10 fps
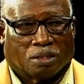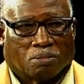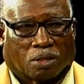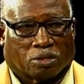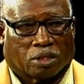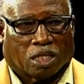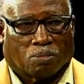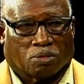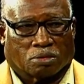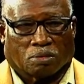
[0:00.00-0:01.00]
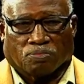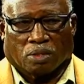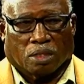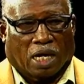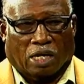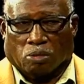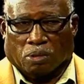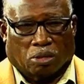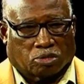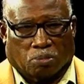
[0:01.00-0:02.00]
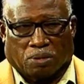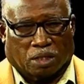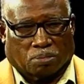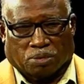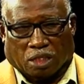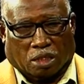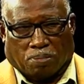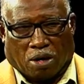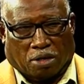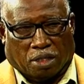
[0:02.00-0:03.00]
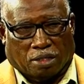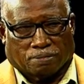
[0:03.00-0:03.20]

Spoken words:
Because laborers, I don't belong to a political party.